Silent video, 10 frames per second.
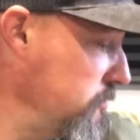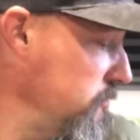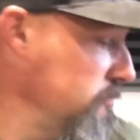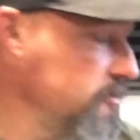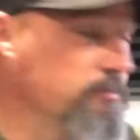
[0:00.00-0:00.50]

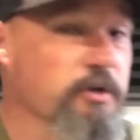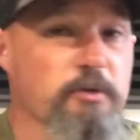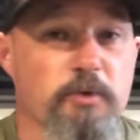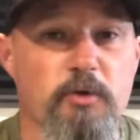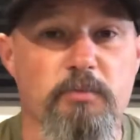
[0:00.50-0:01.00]
speaking
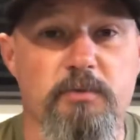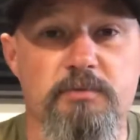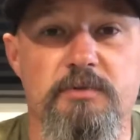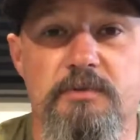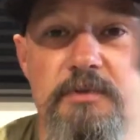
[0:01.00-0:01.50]
of bell
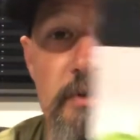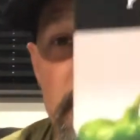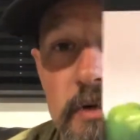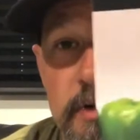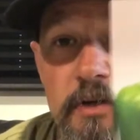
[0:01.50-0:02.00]
peppers,
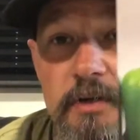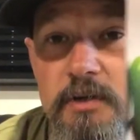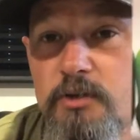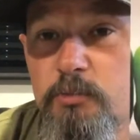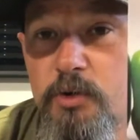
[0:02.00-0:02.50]

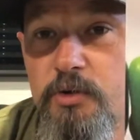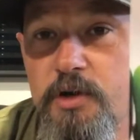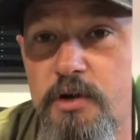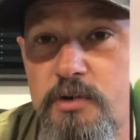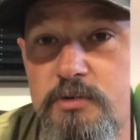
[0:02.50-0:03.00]
the
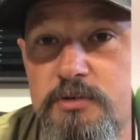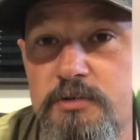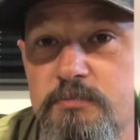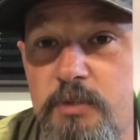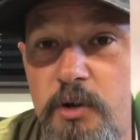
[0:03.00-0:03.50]

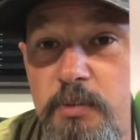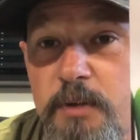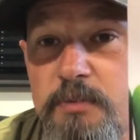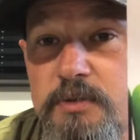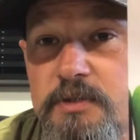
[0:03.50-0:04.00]
bullnose bell
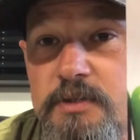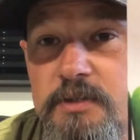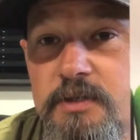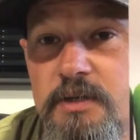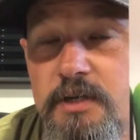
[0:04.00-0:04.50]
peppers.
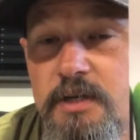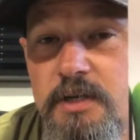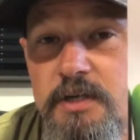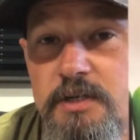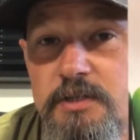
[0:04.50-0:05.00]

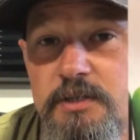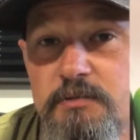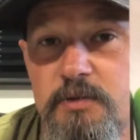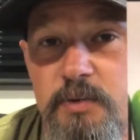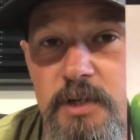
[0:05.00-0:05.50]
See,
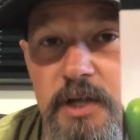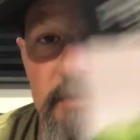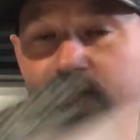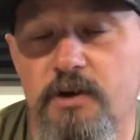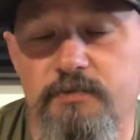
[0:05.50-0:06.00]
when we
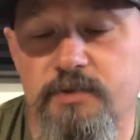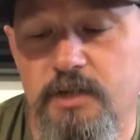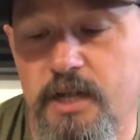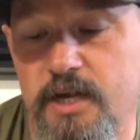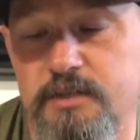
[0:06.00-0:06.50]
left off to
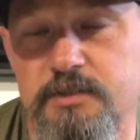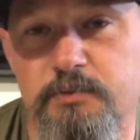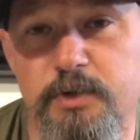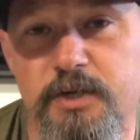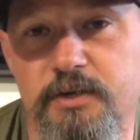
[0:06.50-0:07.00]
Alaska,
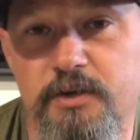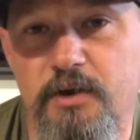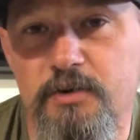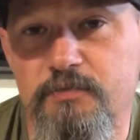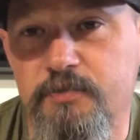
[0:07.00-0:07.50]
we didn't
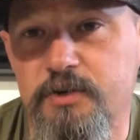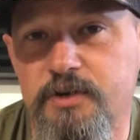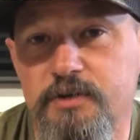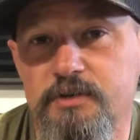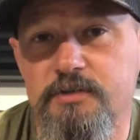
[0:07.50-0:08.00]
garden for
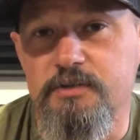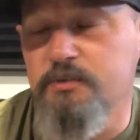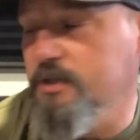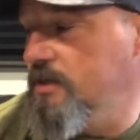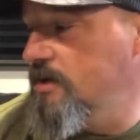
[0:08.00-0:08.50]
years, so
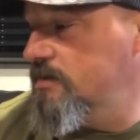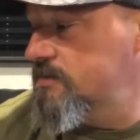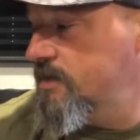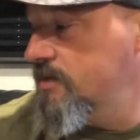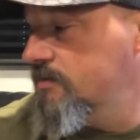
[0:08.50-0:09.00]
we
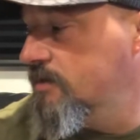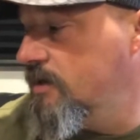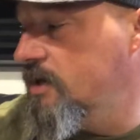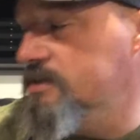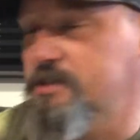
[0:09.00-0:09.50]
lost out on a
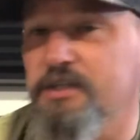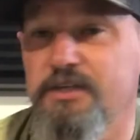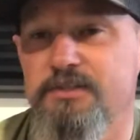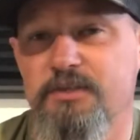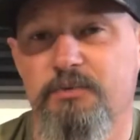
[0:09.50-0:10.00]
lot of
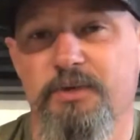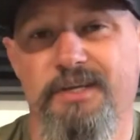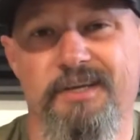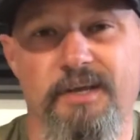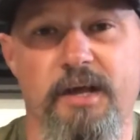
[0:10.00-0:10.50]
seeds that we
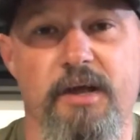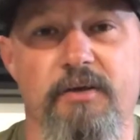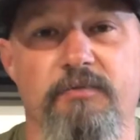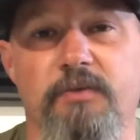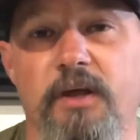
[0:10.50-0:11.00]
did
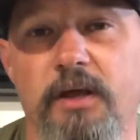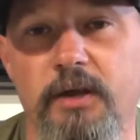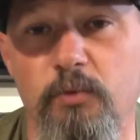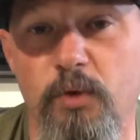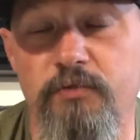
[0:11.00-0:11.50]
have.
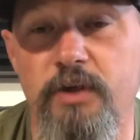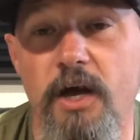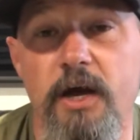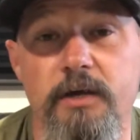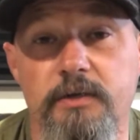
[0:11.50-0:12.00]
And we've
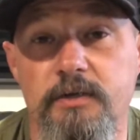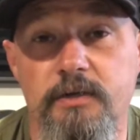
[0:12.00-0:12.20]
got